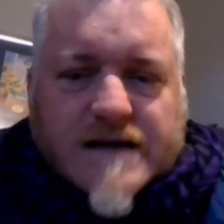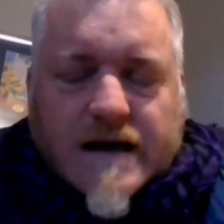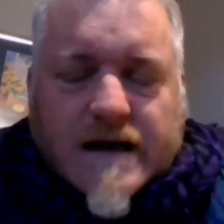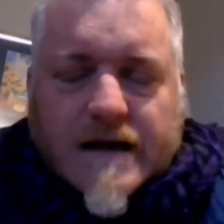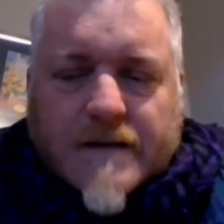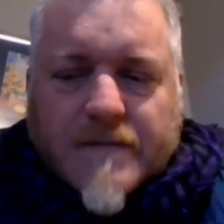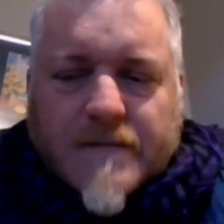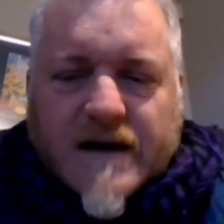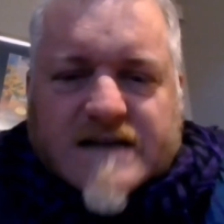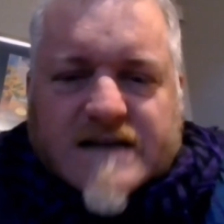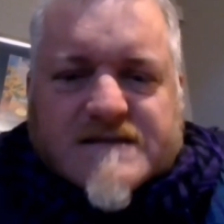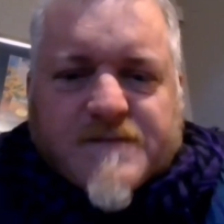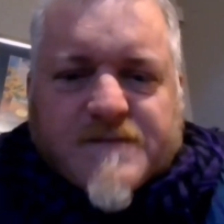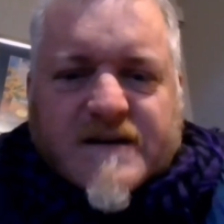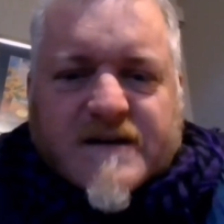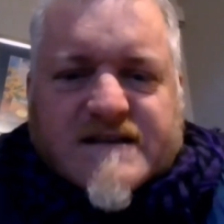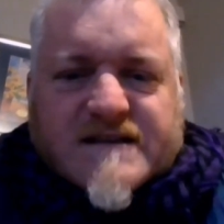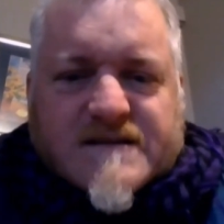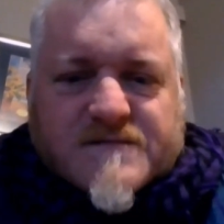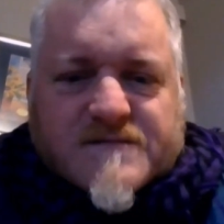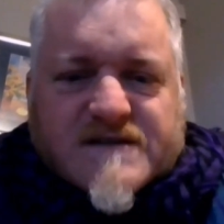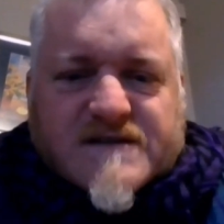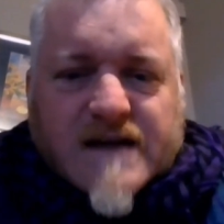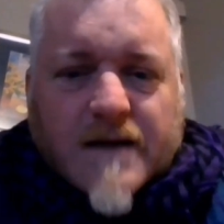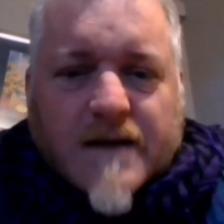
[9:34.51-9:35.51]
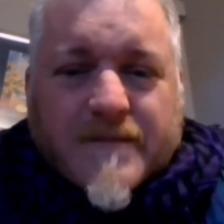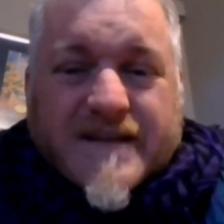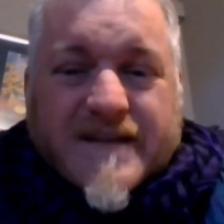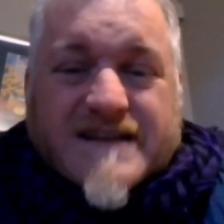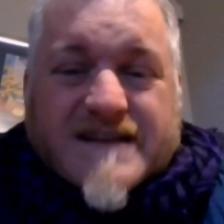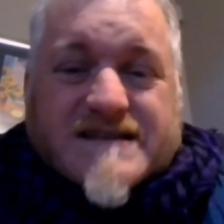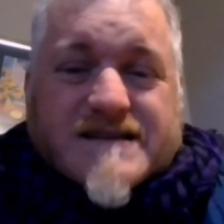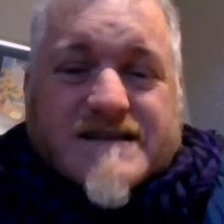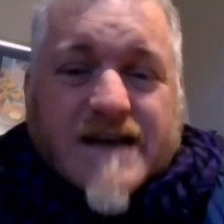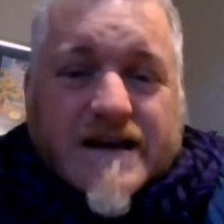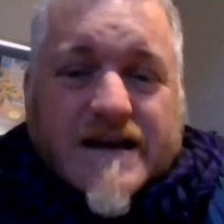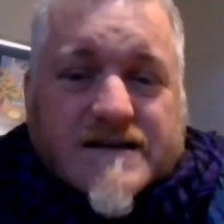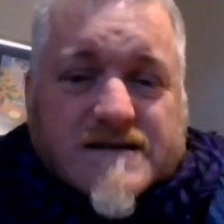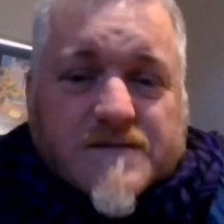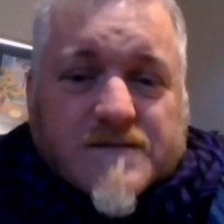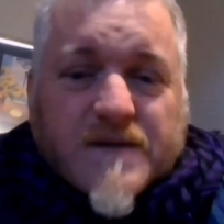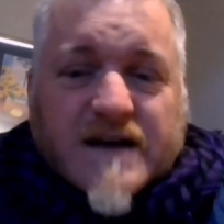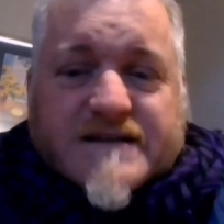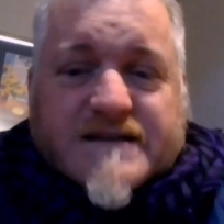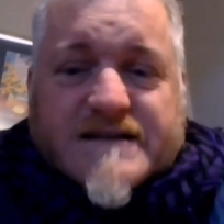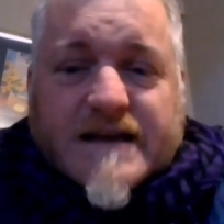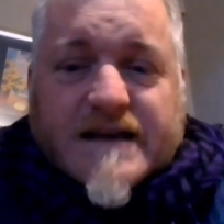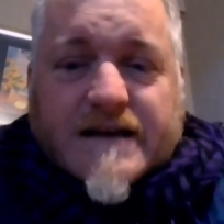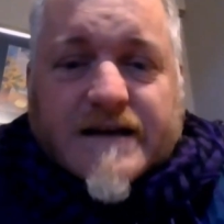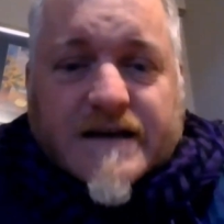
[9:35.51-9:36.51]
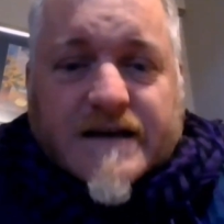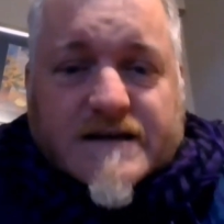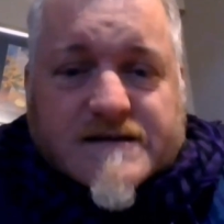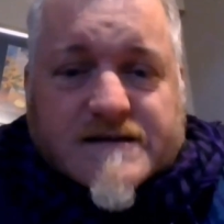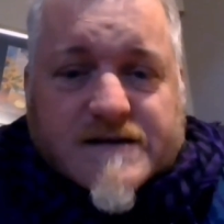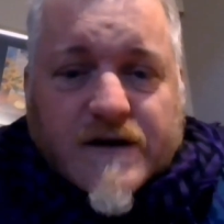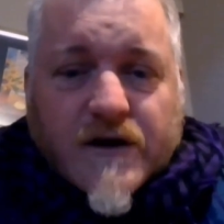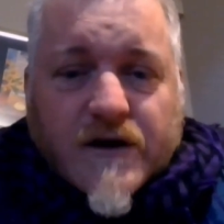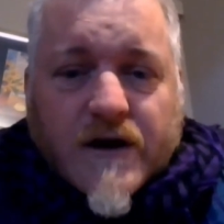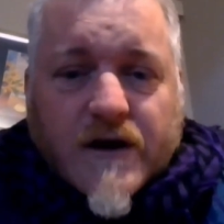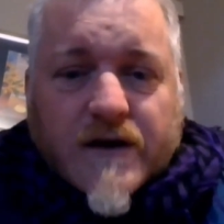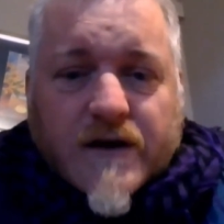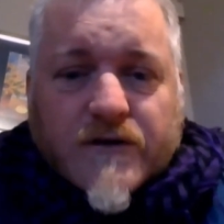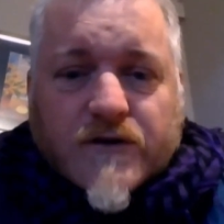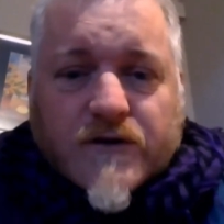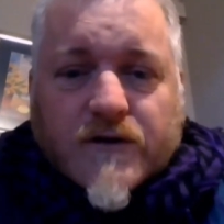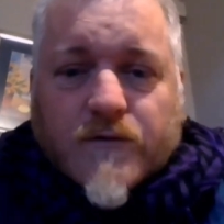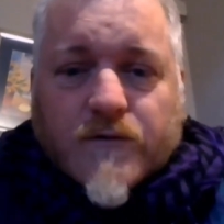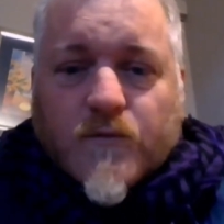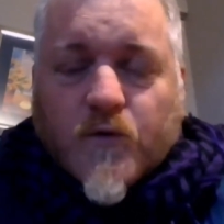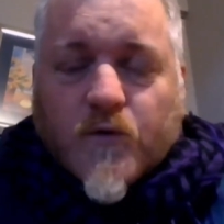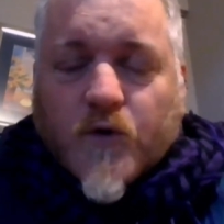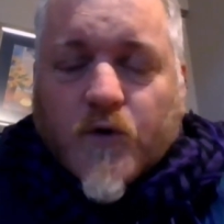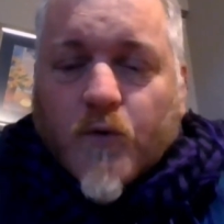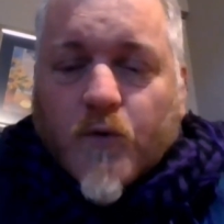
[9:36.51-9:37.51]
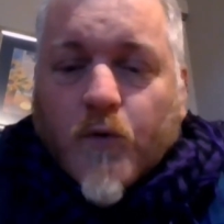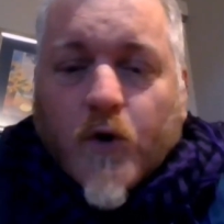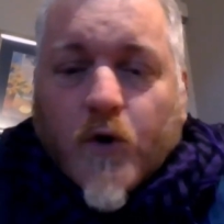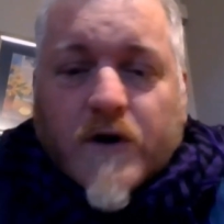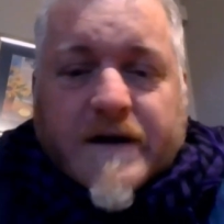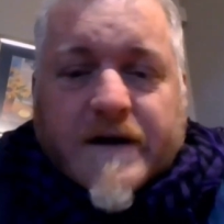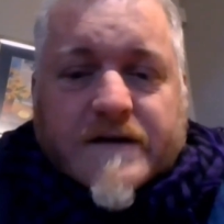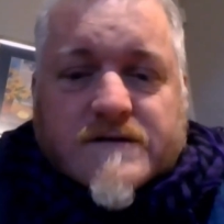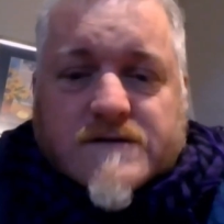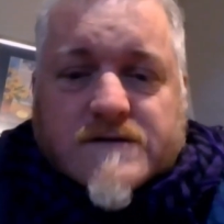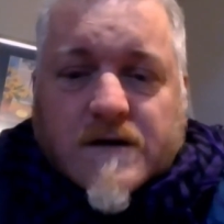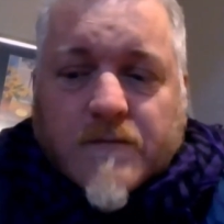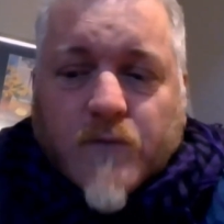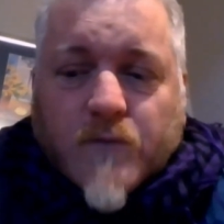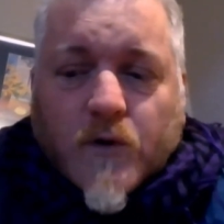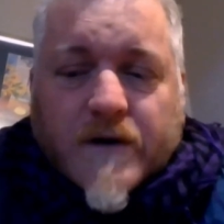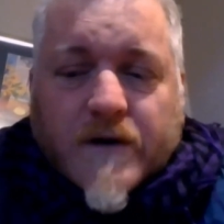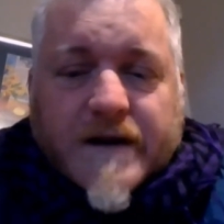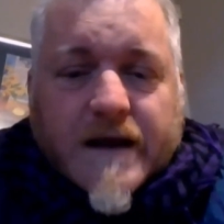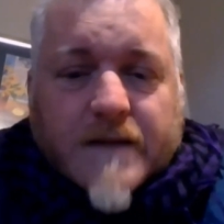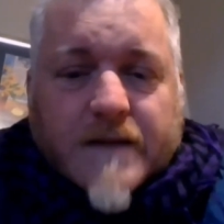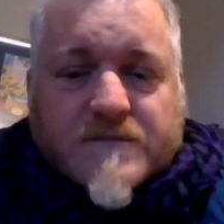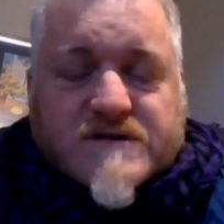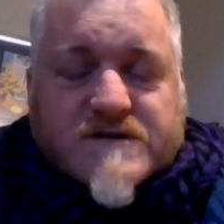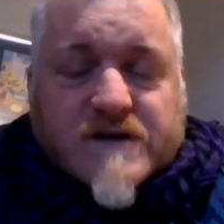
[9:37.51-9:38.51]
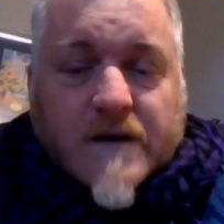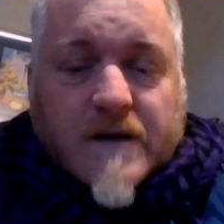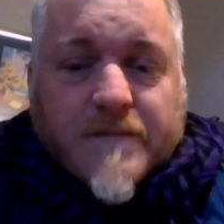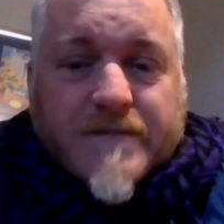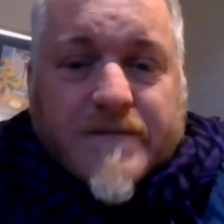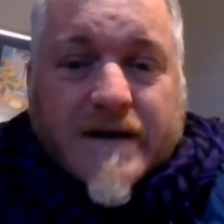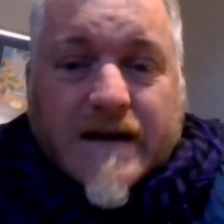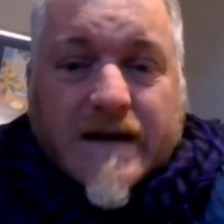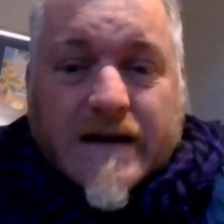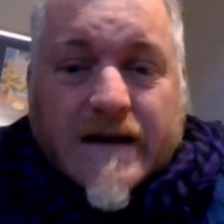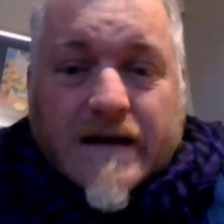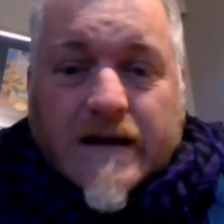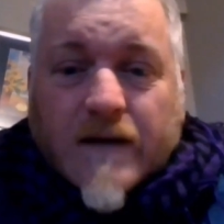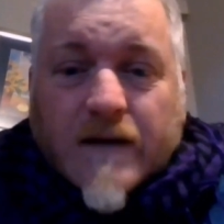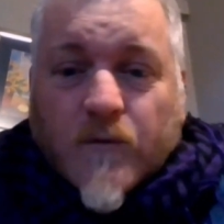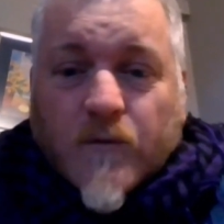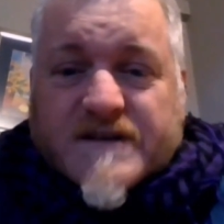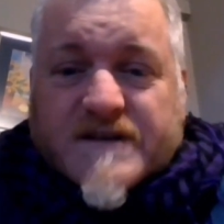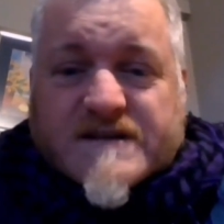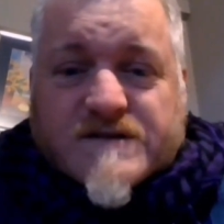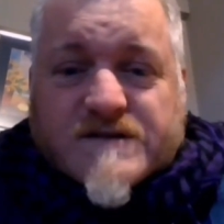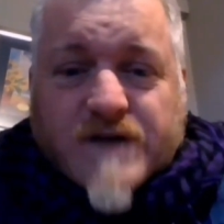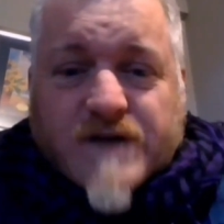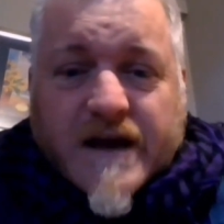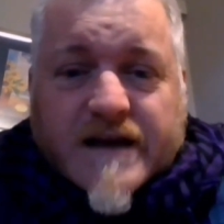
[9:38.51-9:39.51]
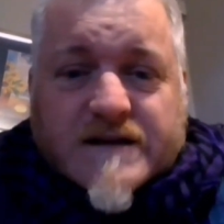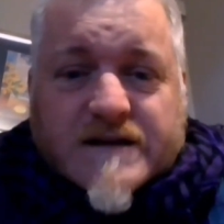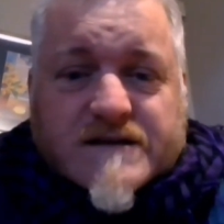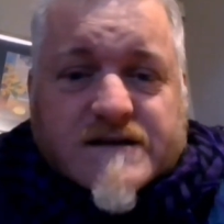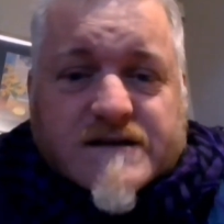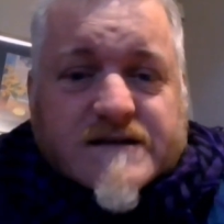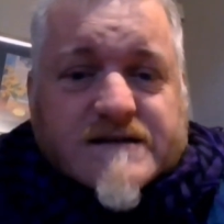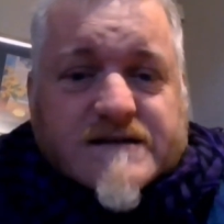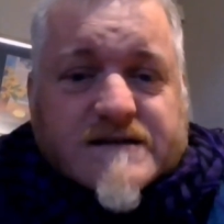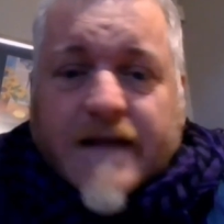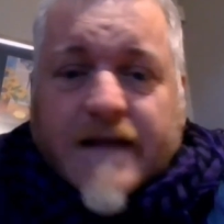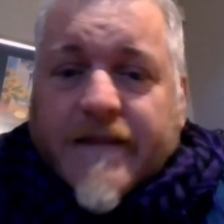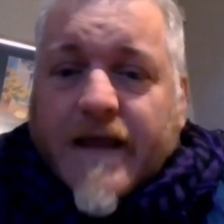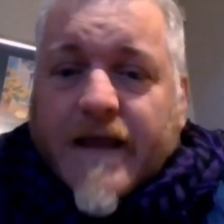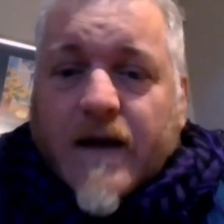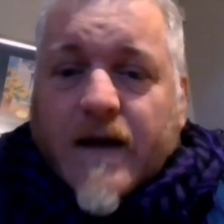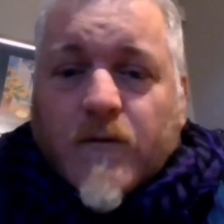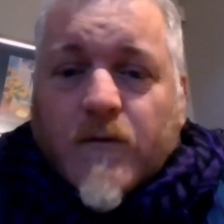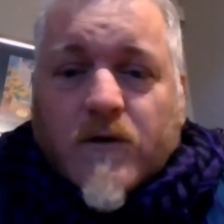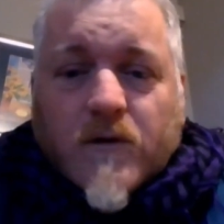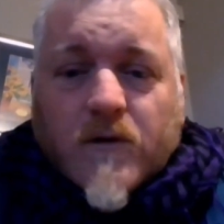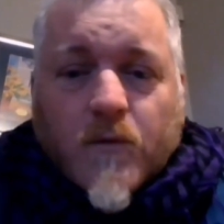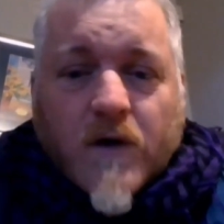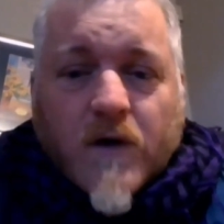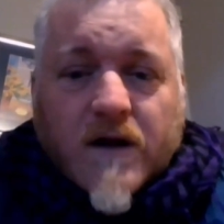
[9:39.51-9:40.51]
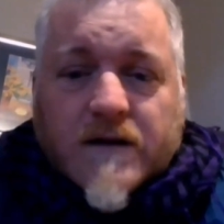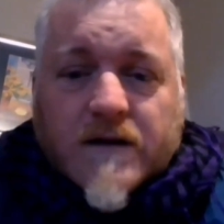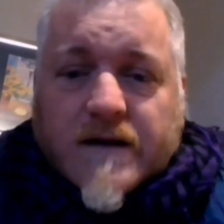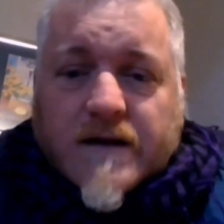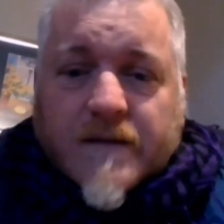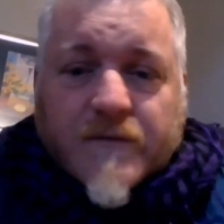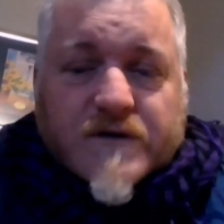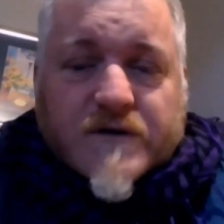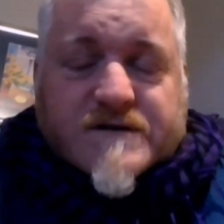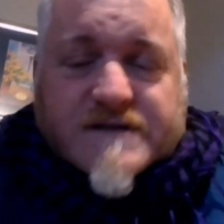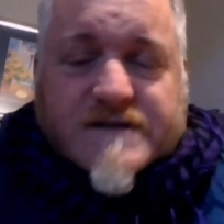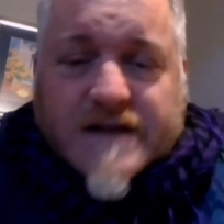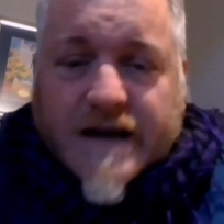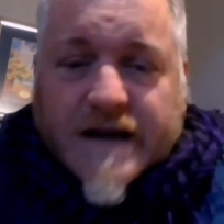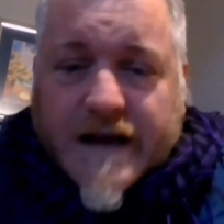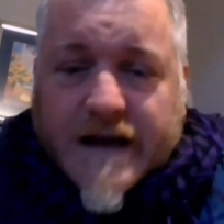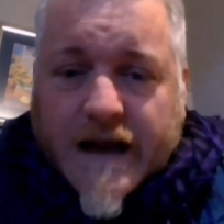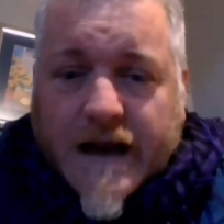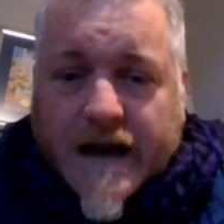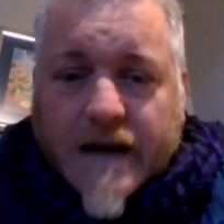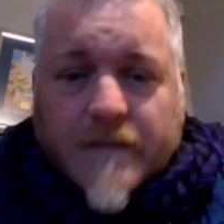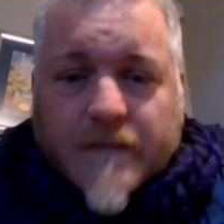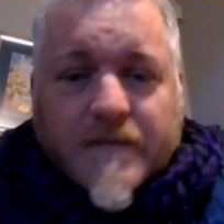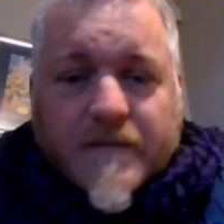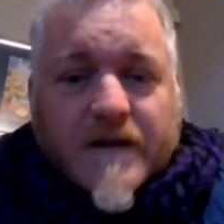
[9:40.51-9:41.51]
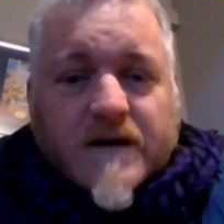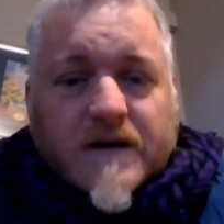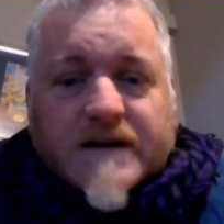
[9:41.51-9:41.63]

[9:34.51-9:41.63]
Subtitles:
I spent some time in the States about 10 years ago, and you walk into a board game shop with strangers, and they will welcome you to the game. They'll